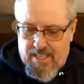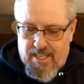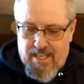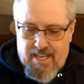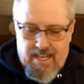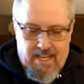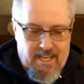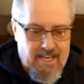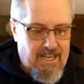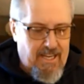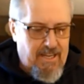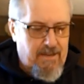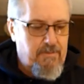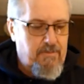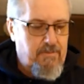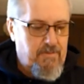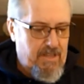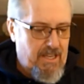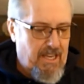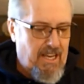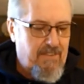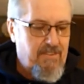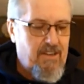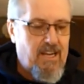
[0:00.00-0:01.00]

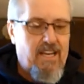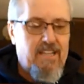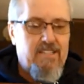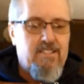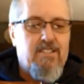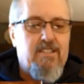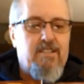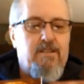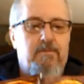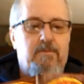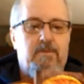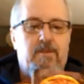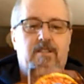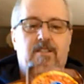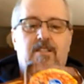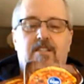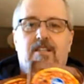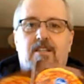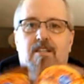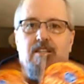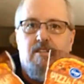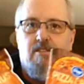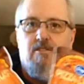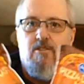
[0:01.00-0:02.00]
I've got some
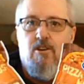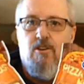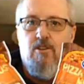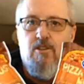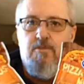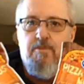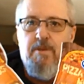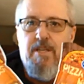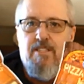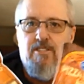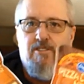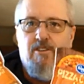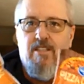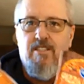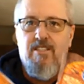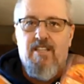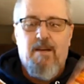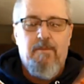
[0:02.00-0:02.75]
Kroger's pizza crust.